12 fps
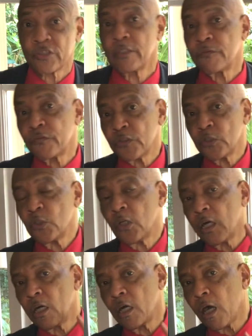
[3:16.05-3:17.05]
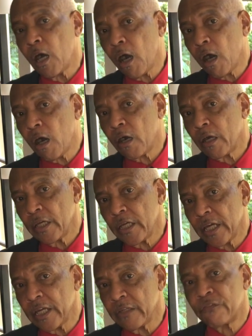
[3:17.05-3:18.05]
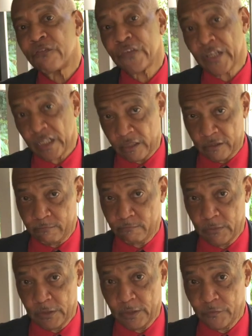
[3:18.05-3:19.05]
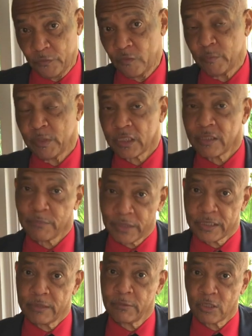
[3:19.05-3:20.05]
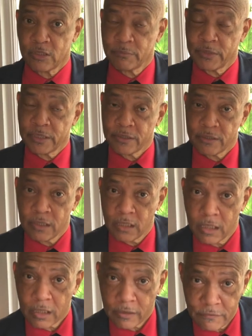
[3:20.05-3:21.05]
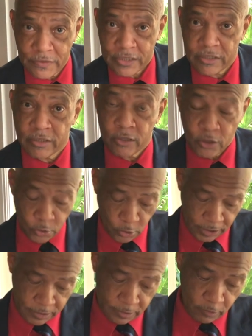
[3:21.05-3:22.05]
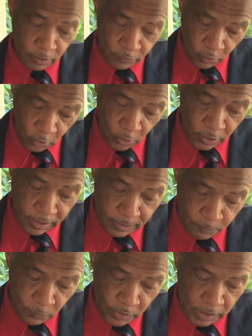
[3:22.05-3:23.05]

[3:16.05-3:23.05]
If you are a felon, if you've been convicted of a crime,